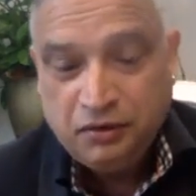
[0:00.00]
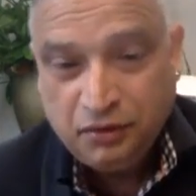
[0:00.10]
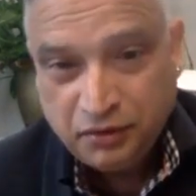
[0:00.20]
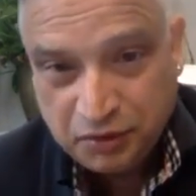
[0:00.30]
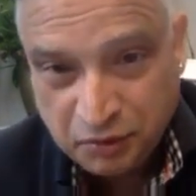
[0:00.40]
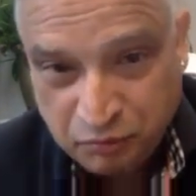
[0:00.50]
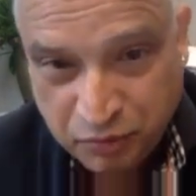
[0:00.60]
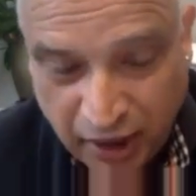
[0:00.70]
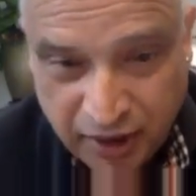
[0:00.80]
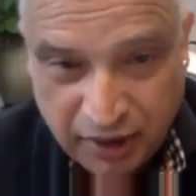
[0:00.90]
on the
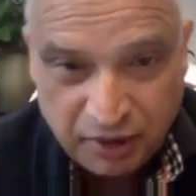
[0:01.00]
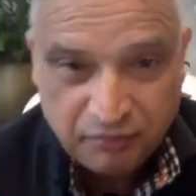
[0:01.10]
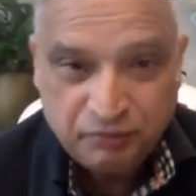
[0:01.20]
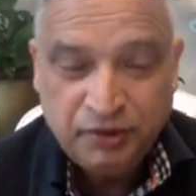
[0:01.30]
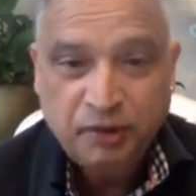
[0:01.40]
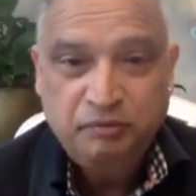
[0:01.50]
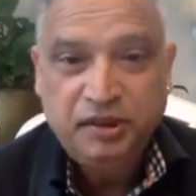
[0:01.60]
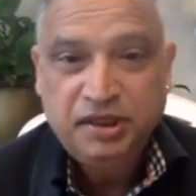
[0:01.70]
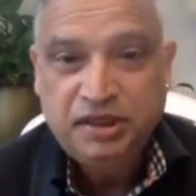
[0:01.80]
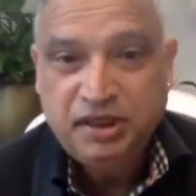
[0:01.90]
branding, the
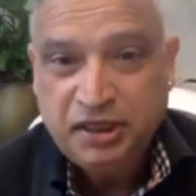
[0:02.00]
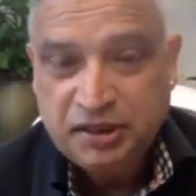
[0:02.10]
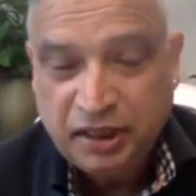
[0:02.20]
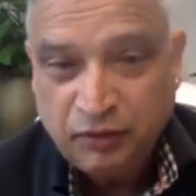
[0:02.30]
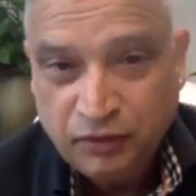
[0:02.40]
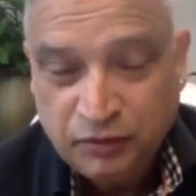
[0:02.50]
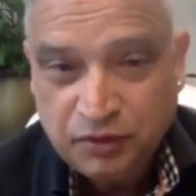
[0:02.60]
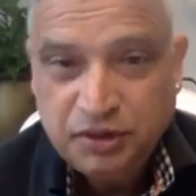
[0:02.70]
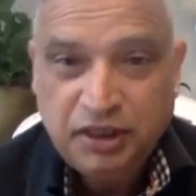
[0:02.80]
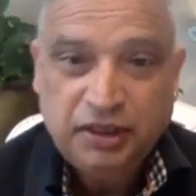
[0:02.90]
pieces and all
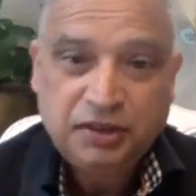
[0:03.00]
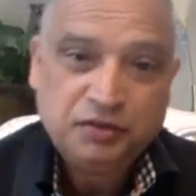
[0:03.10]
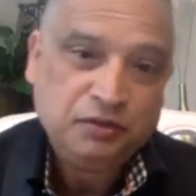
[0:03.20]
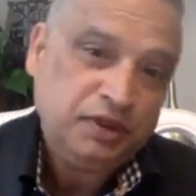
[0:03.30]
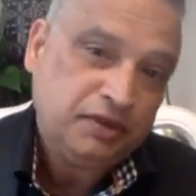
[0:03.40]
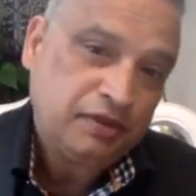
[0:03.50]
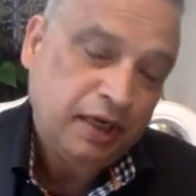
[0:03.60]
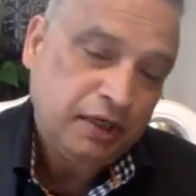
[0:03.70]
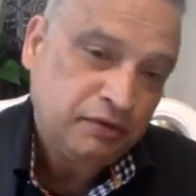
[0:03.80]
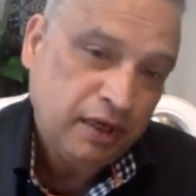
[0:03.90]
those things, we try
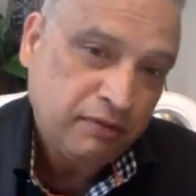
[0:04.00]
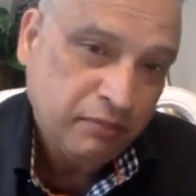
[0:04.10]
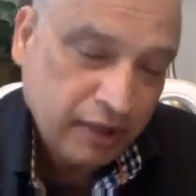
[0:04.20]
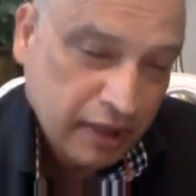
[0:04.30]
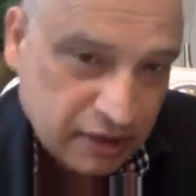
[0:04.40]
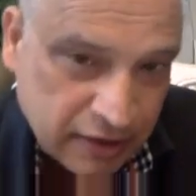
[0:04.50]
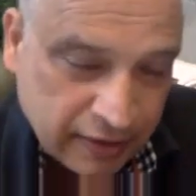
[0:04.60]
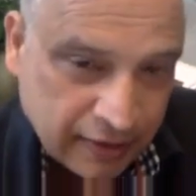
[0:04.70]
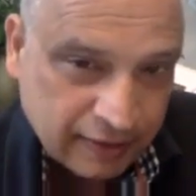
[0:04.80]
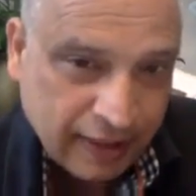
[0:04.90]
to advertise
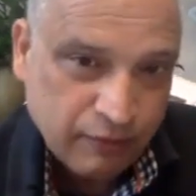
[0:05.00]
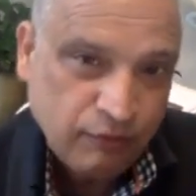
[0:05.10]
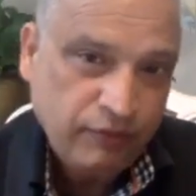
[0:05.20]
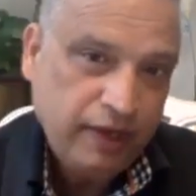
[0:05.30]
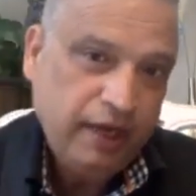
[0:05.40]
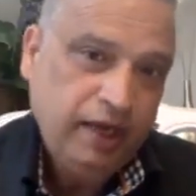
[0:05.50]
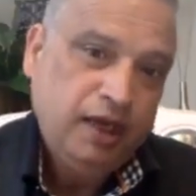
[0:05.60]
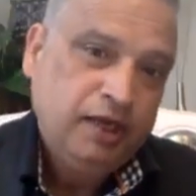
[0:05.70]
that way.